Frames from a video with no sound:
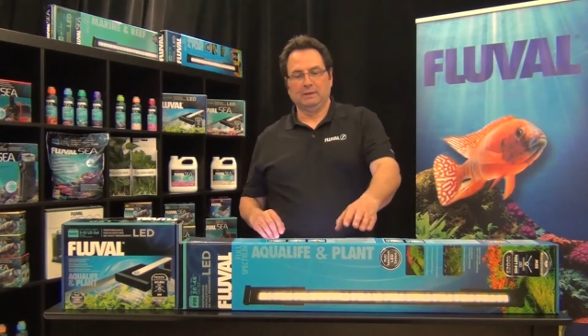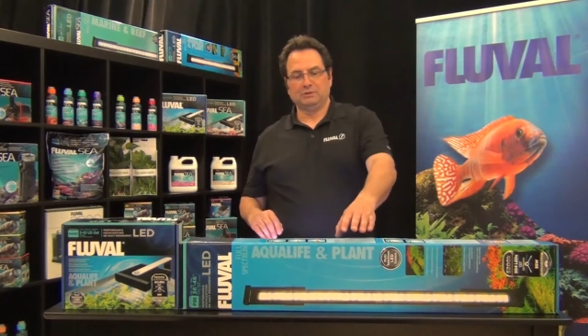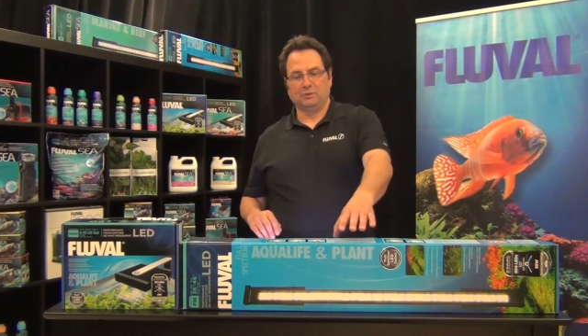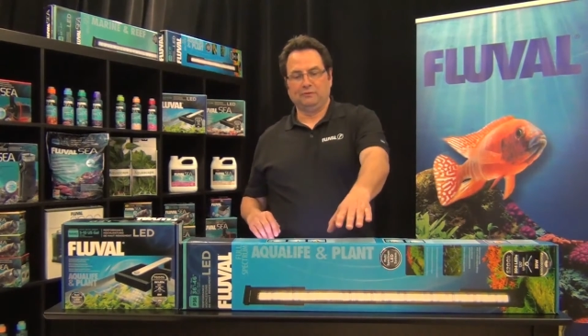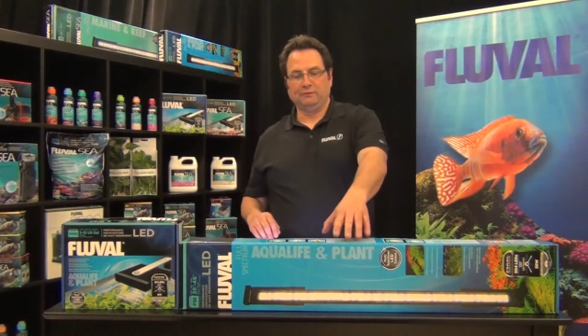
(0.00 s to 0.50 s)

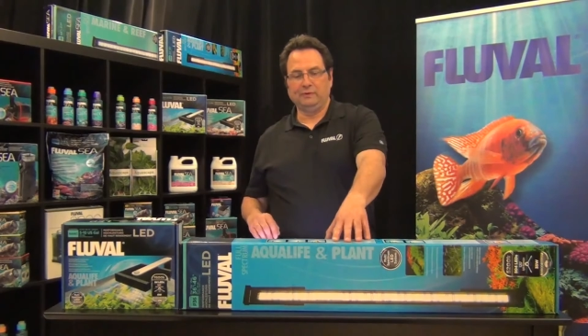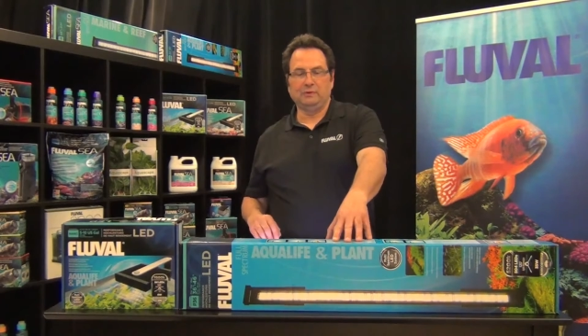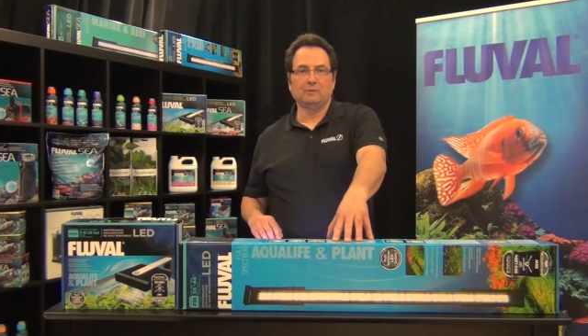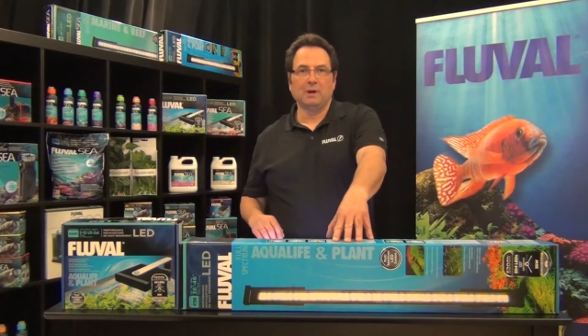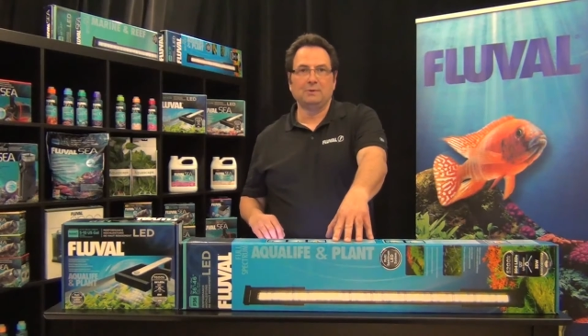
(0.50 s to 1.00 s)
So at
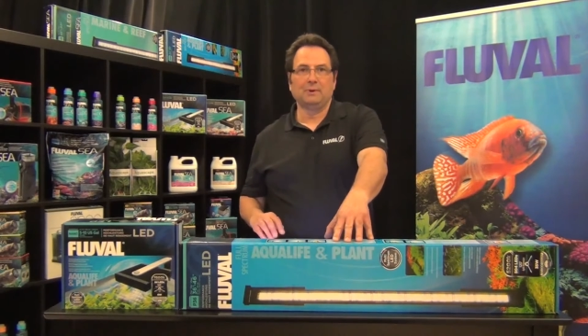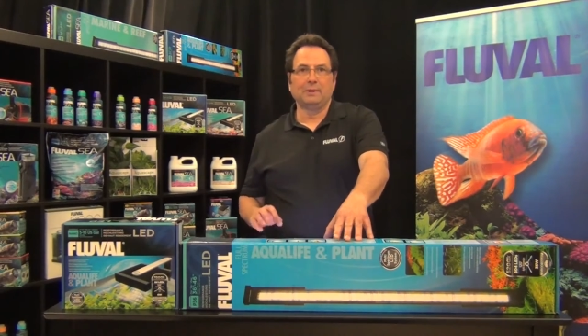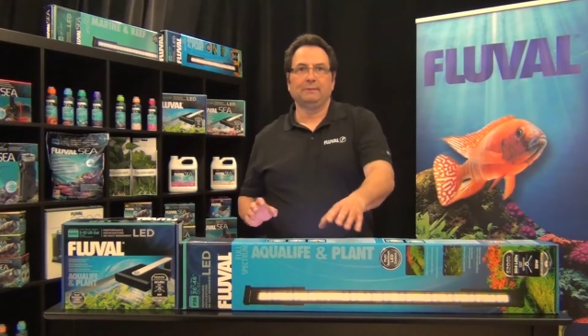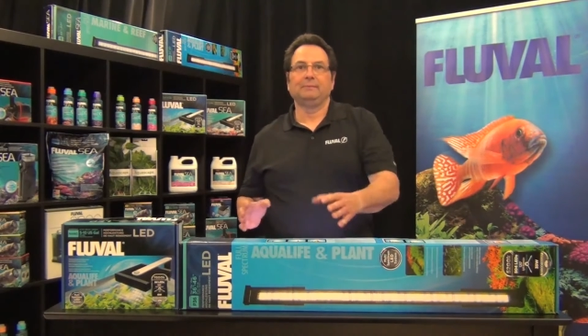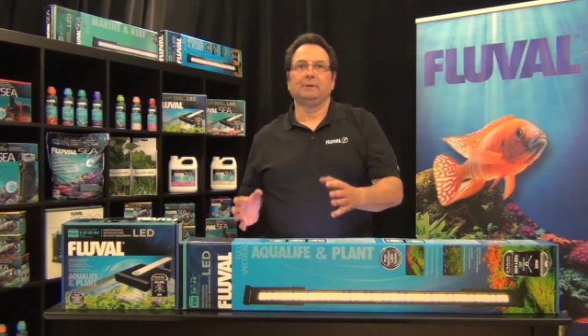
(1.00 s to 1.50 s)

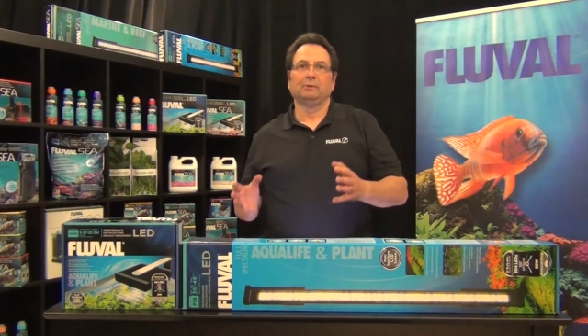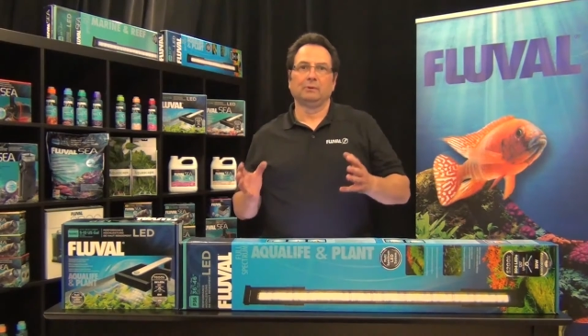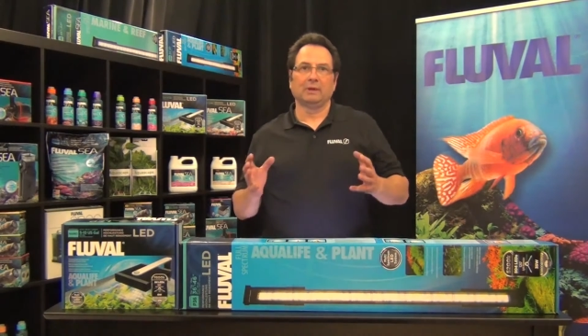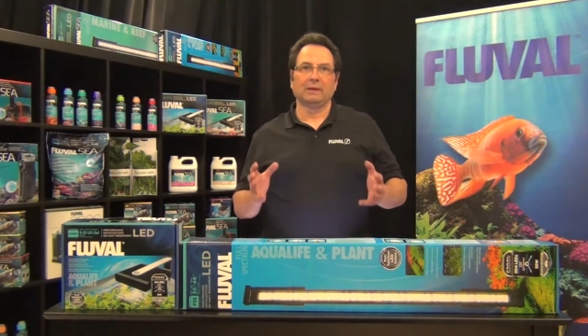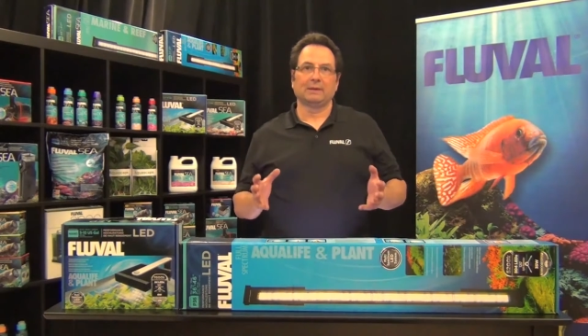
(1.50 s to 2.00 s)
5200, you're
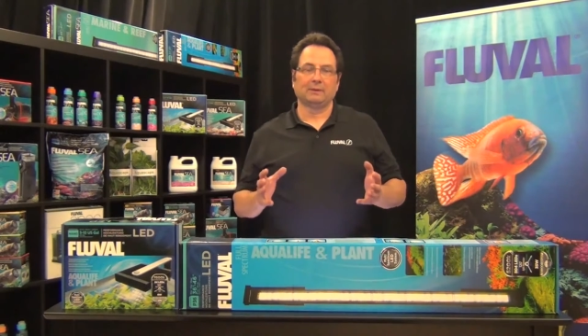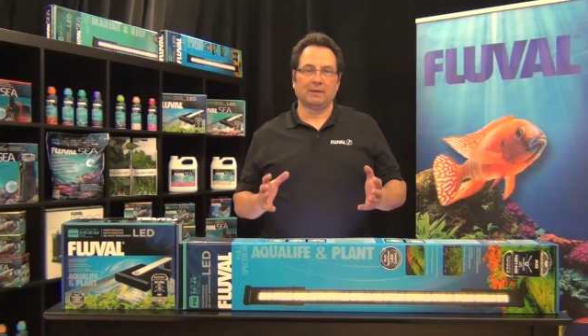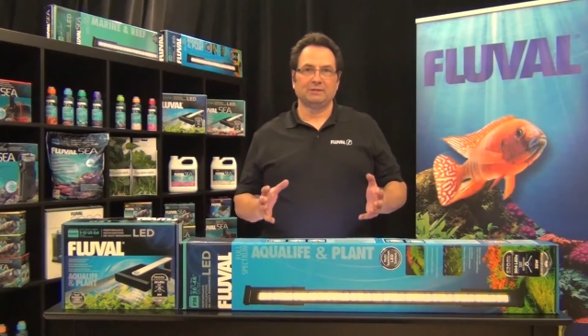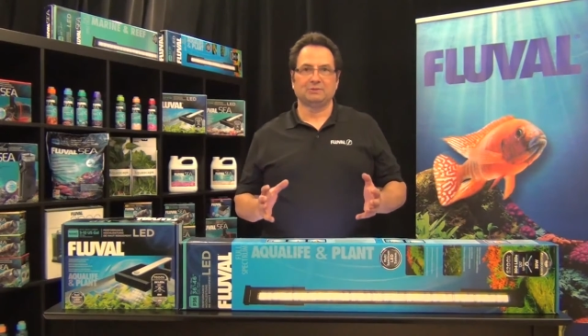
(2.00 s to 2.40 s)
looking at a light